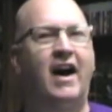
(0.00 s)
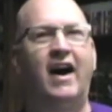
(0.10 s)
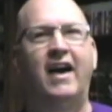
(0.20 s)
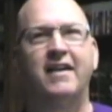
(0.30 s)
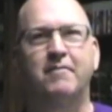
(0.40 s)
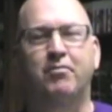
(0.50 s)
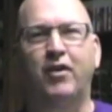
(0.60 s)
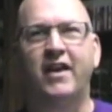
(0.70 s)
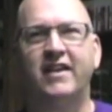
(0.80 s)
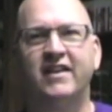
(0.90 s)
I have
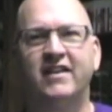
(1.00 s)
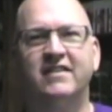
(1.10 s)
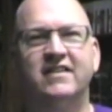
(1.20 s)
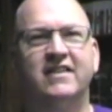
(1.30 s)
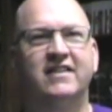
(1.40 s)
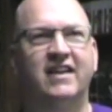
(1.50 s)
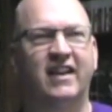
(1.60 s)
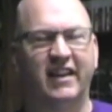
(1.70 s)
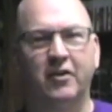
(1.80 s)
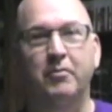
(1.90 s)
played it a
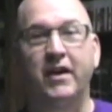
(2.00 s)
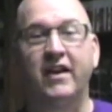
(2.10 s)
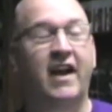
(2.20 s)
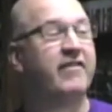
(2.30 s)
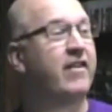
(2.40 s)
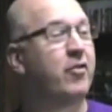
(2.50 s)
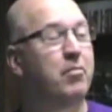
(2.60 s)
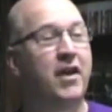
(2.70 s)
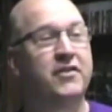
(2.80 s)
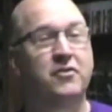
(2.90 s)
little bit. I've never
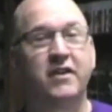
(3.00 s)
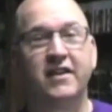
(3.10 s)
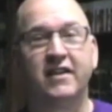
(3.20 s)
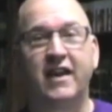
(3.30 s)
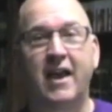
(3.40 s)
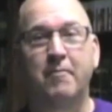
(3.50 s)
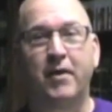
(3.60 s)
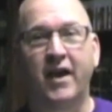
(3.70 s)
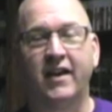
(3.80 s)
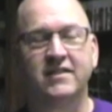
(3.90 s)
played through any of the
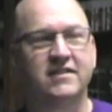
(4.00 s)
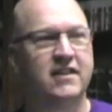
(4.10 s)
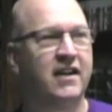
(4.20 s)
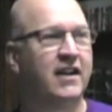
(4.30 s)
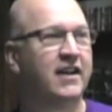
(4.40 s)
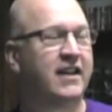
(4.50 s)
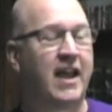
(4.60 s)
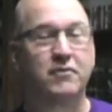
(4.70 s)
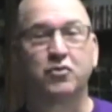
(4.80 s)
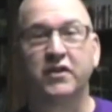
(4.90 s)
campaigns. Uh,
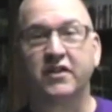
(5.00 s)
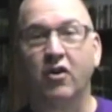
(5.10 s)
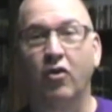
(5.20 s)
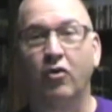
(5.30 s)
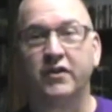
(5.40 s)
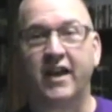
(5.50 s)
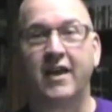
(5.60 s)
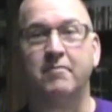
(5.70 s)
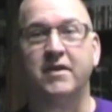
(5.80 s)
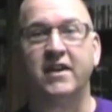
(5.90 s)
Games with Gold
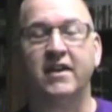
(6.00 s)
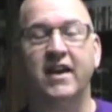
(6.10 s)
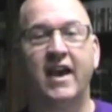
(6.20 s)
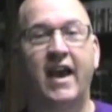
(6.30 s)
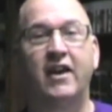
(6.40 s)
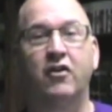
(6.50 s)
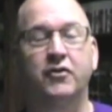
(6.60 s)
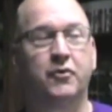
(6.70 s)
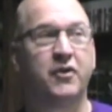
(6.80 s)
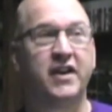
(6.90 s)
gave me Halo
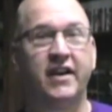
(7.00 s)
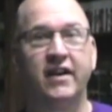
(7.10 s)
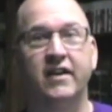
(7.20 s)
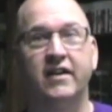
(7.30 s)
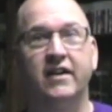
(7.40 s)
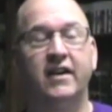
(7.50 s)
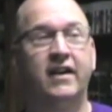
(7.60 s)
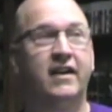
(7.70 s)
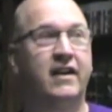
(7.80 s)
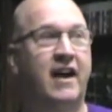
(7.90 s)
3.
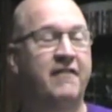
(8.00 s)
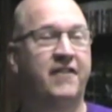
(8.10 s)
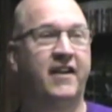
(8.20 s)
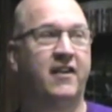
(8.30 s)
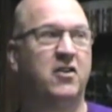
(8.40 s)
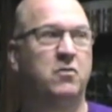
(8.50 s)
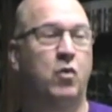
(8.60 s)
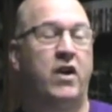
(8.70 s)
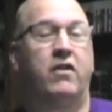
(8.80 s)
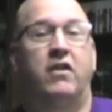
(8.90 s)
Uh, I figured,
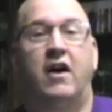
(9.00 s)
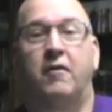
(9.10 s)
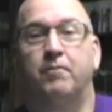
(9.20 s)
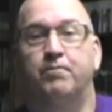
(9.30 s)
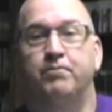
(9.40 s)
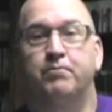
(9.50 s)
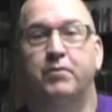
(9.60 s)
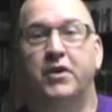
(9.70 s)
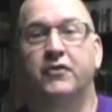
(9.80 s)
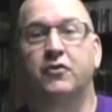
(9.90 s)
well, I'll
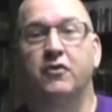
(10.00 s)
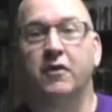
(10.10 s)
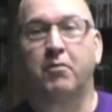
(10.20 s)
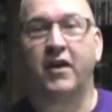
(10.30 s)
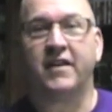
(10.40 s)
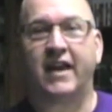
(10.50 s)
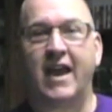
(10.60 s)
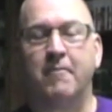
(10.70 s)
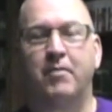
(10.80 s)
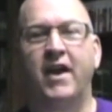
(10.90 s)
put it through and play the
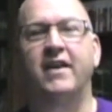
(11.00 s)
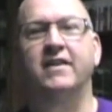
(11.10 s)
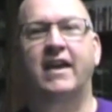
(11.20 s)
campaign.